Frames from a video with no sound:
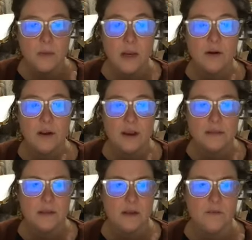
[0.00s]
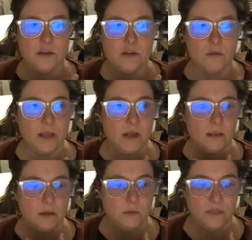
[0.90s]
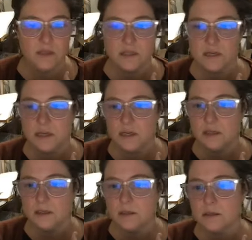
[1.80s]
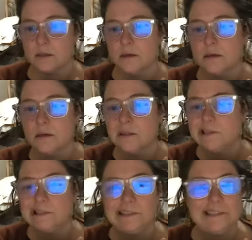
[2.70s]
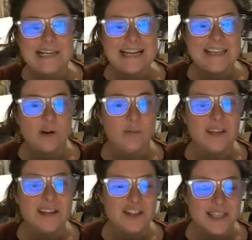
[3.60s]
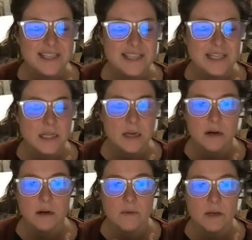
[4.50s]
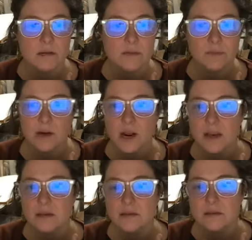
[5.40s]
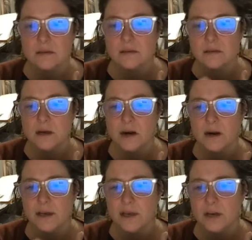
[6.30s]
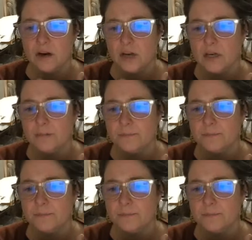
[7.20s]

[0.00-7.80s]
Karen asked if I do anything with the tins. I don't think she's still here. I'm not surprised. Sorry, Karen.